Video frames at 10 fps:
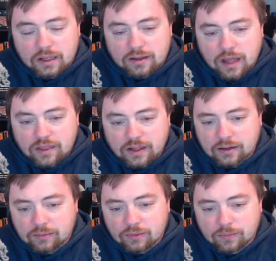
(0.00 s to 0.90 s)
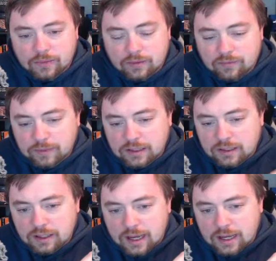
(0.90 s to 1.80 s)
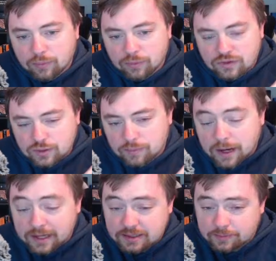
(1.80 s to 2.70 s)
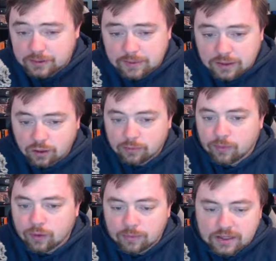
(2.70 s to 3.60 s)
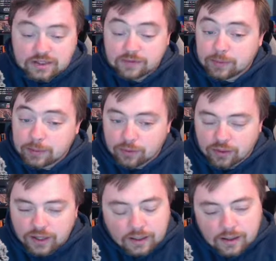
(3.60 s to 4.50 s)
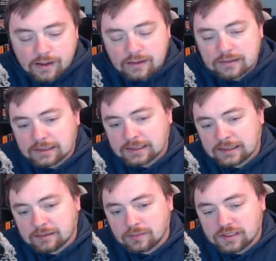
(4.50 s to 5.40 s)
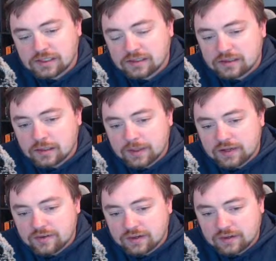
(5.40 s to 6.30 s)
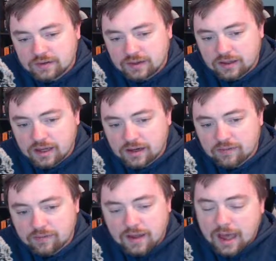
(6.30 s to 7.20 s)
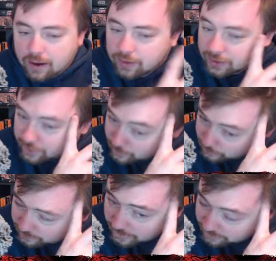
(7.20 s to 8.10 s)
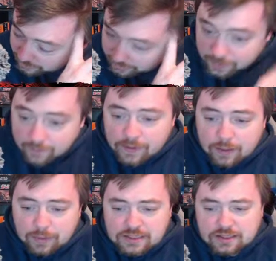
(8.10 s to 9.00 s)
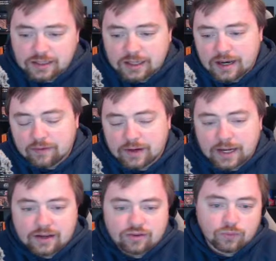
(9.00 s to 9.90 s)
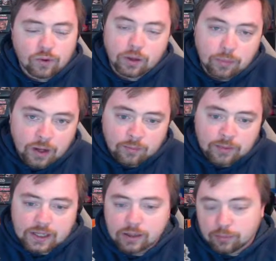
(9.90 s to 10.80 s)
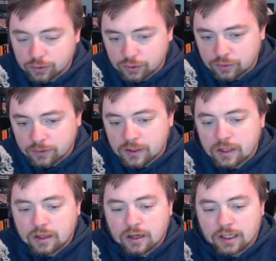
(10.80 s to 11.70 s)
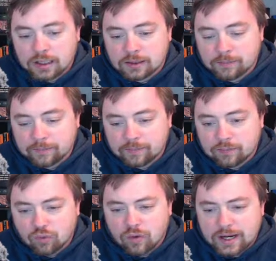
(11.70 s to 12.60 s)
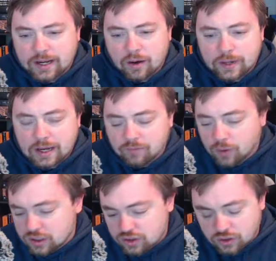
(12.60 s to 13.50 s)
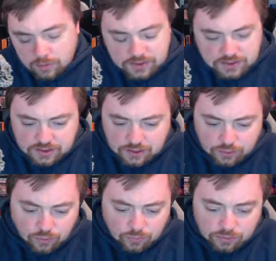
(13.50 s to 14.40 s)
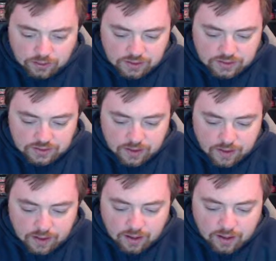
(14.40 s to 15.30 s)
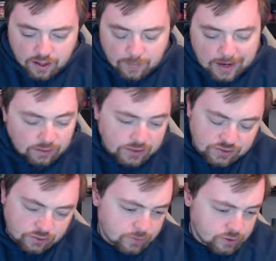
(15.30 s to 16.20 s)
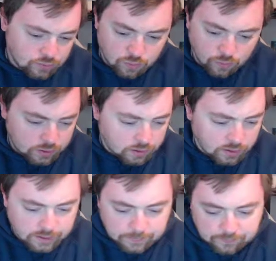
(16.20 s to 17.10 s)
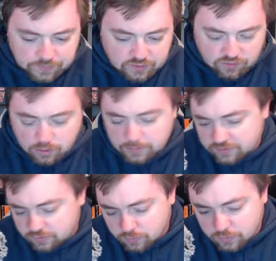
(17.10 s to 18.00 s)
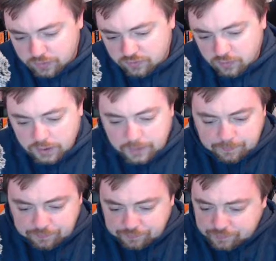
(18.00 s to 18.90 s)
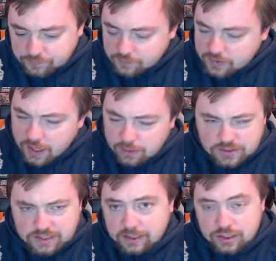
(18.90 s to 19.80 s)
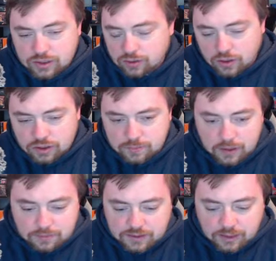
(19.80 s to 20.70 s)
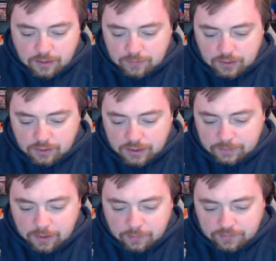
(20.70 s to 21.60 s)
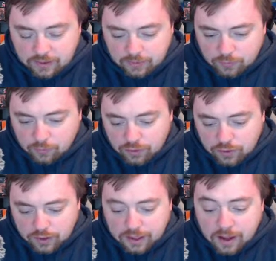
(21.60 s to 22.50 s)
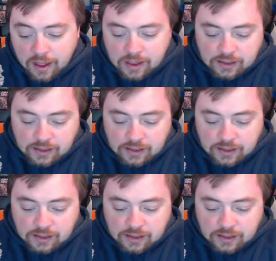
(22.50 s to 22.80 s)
I think it will just be able to possibly be a little bit more impressive than people think. It is going to be interesting to see kind of how it goes. I think basically in every hand you'd want a pump and a blue. But right now we have Sharpened Steel, because Outland Skirmish won't work on it. Sharpened Steel works on it. I'm just thinking of 0 cost pumps and a couple other like pumps that could work on it.